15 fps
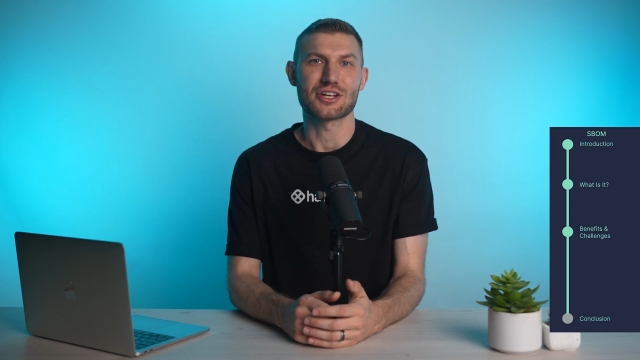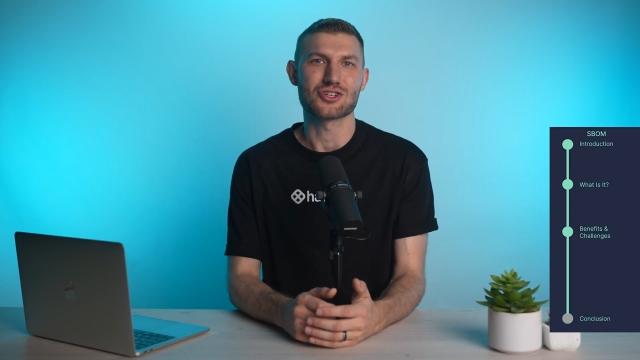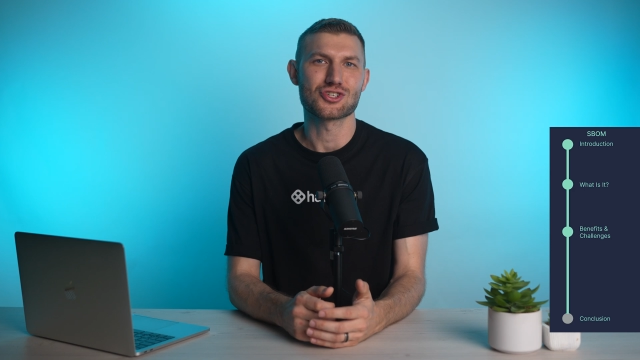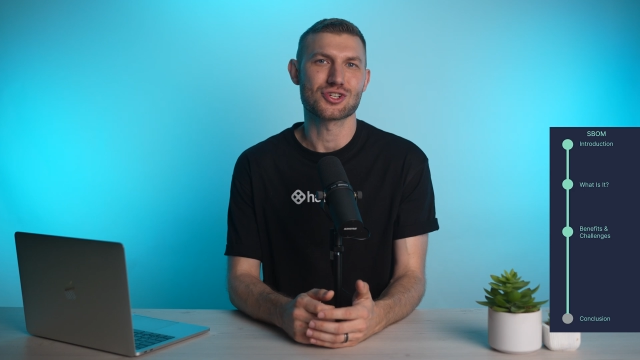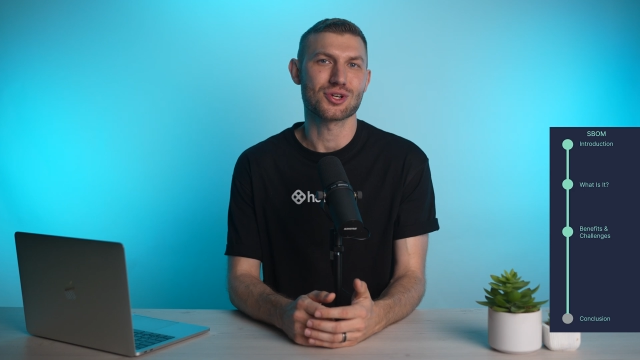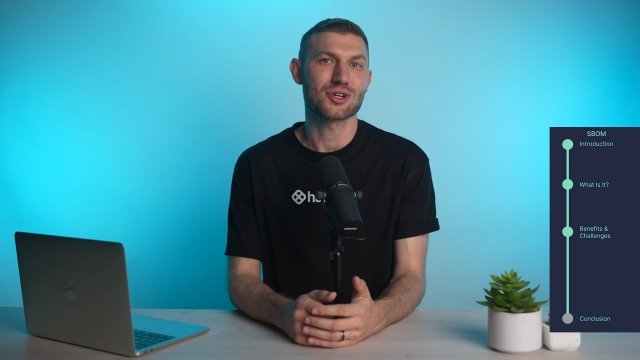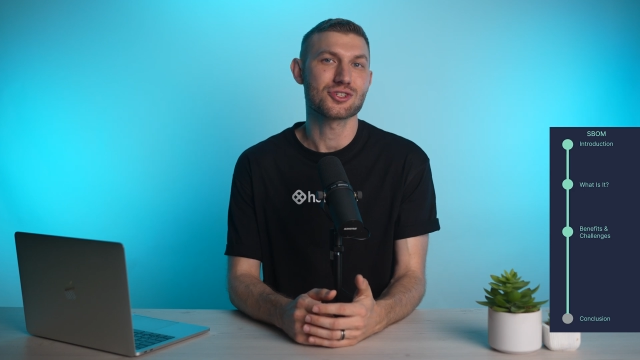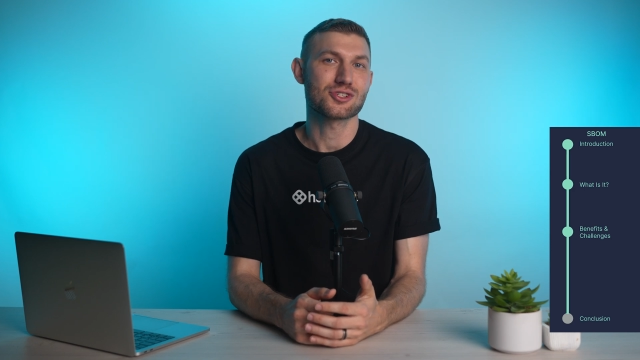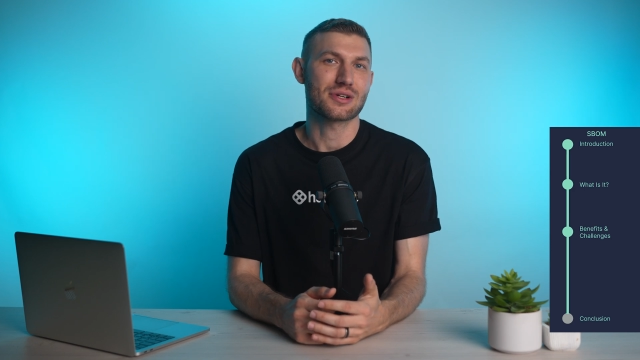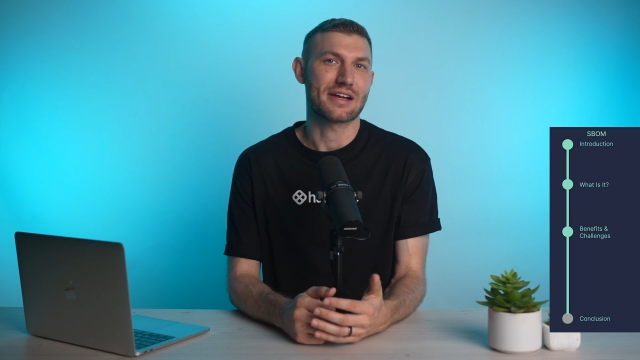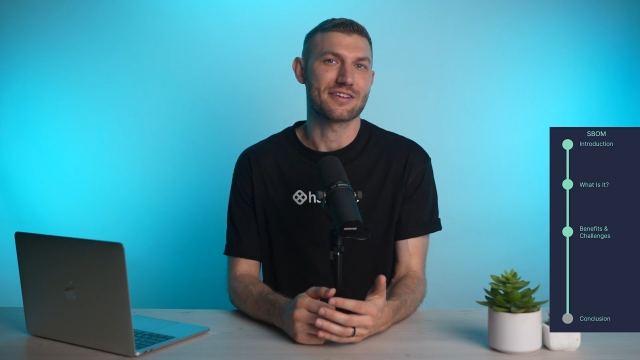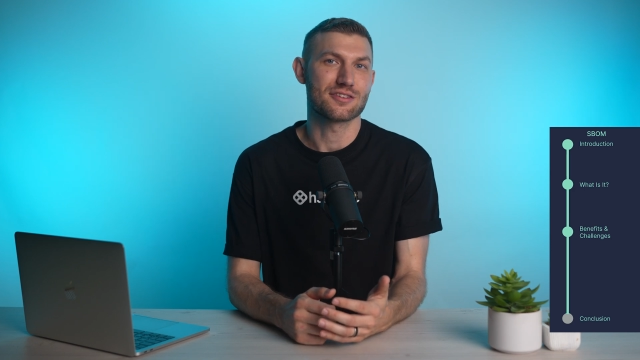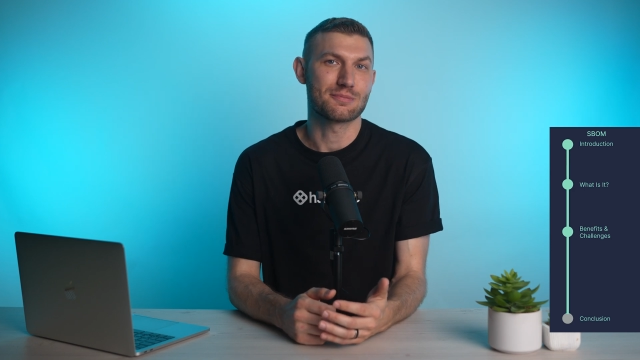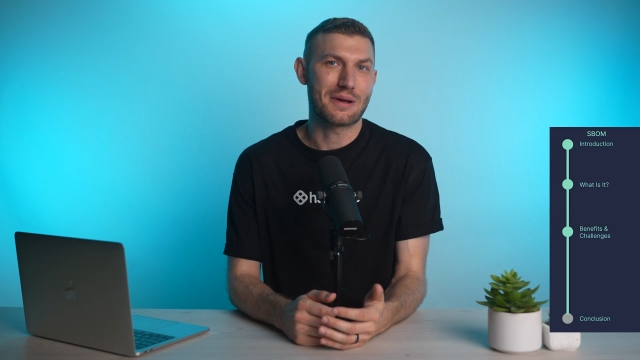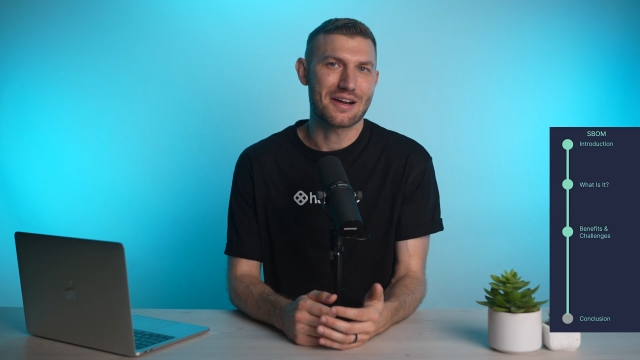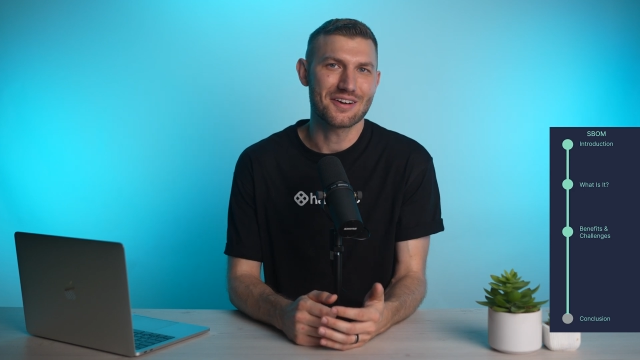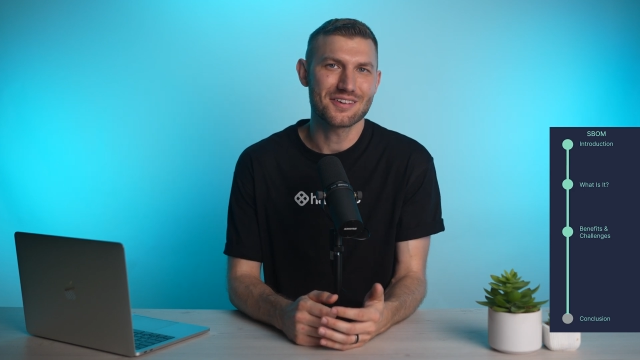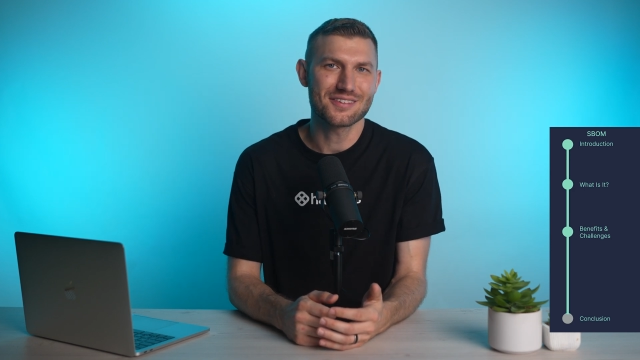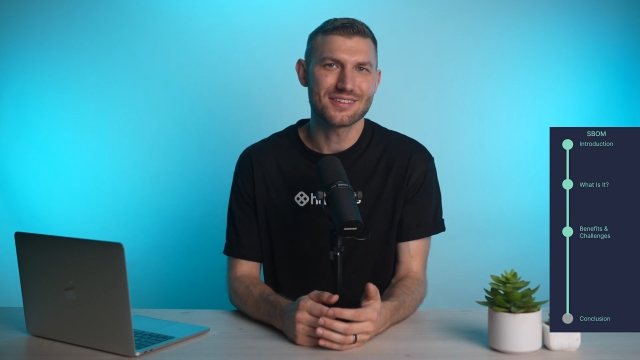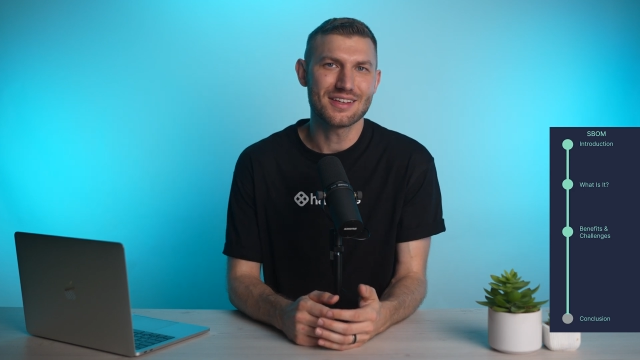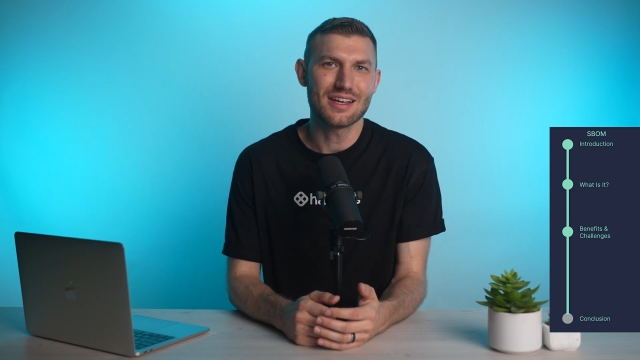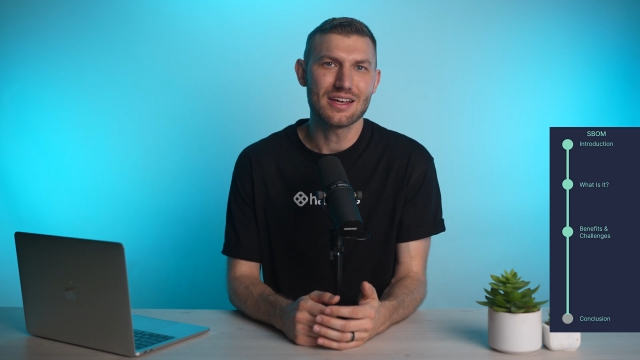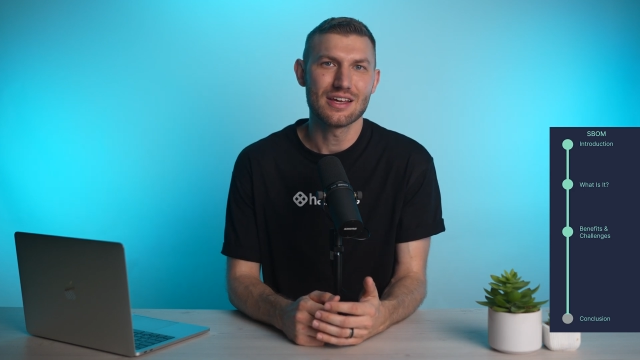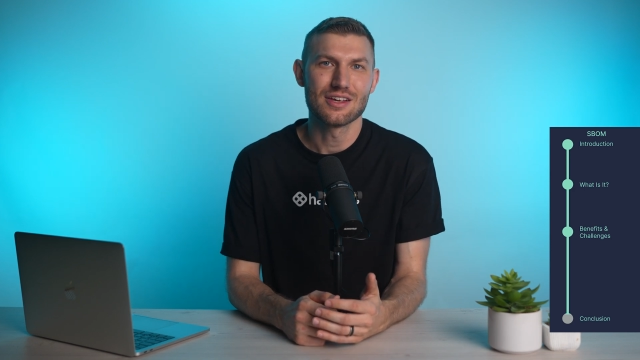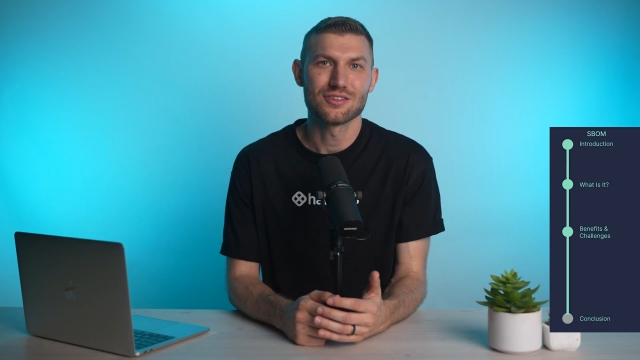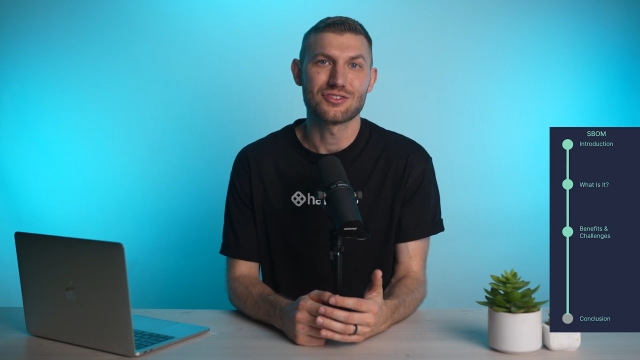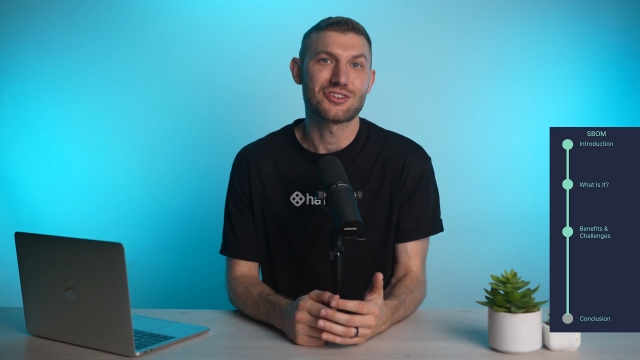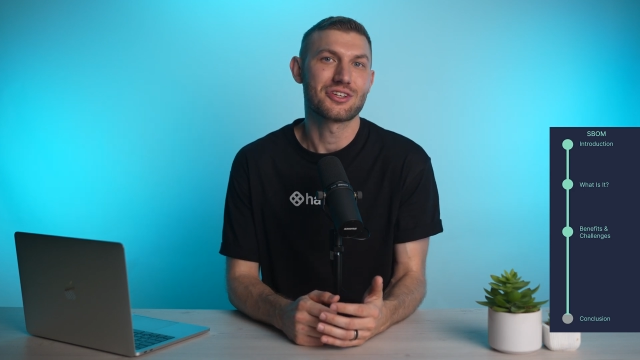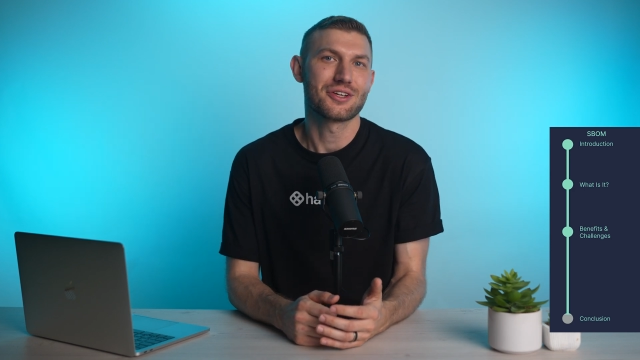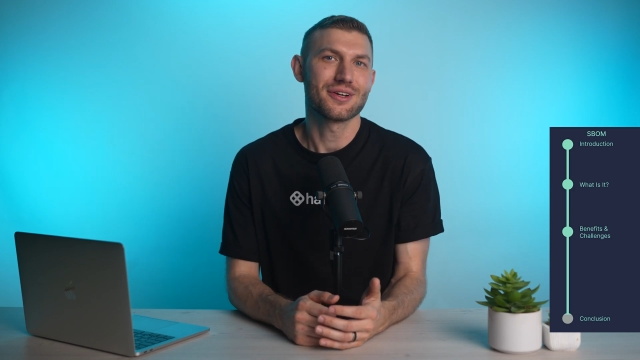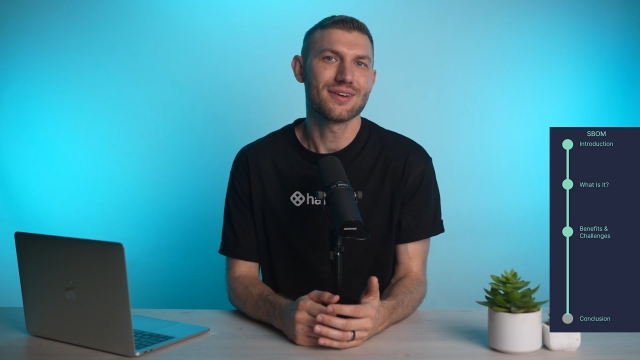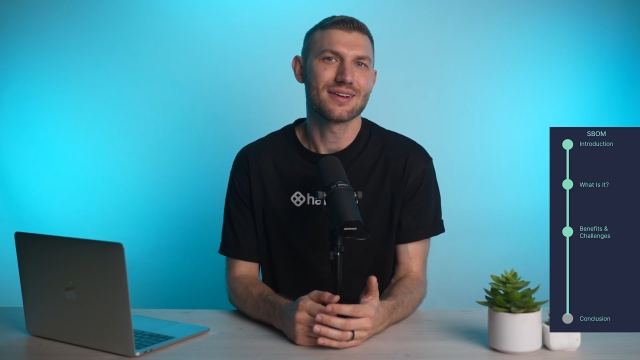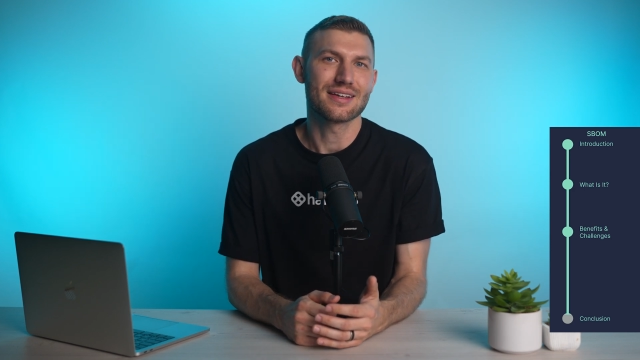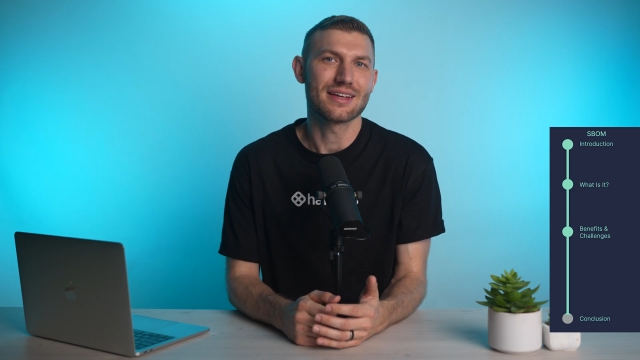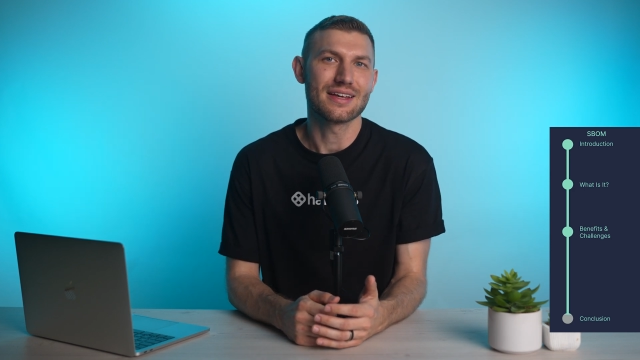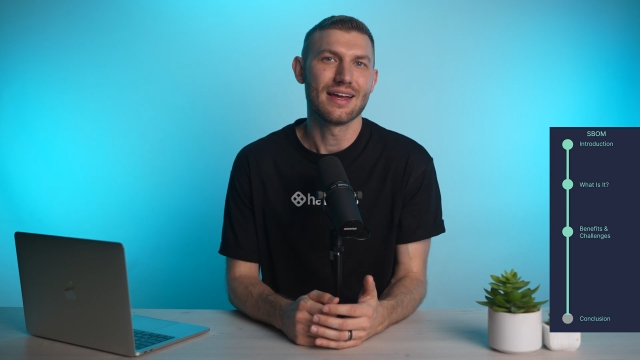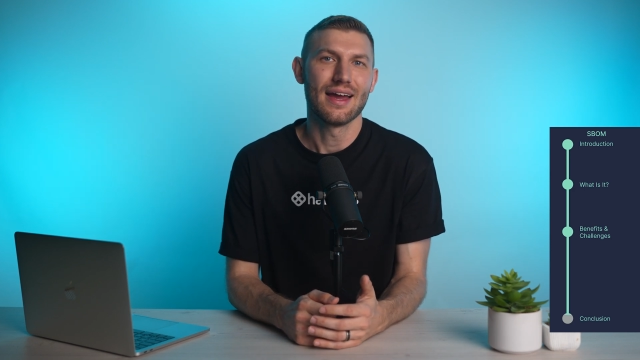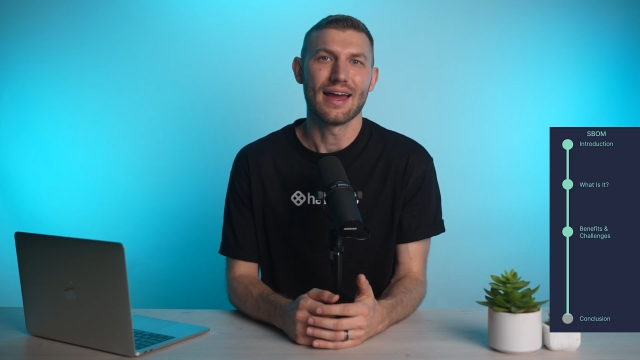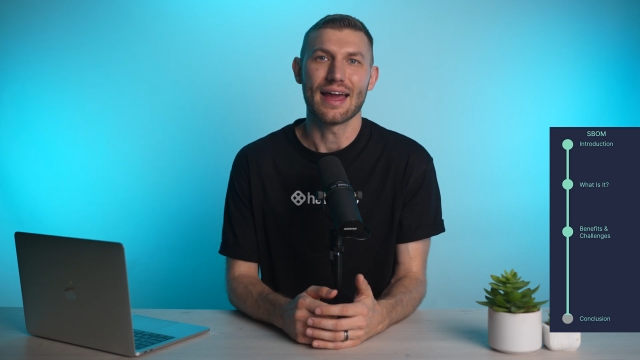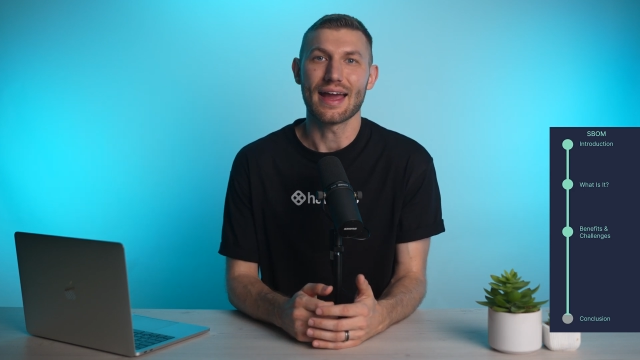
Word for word: ensure transparency, security,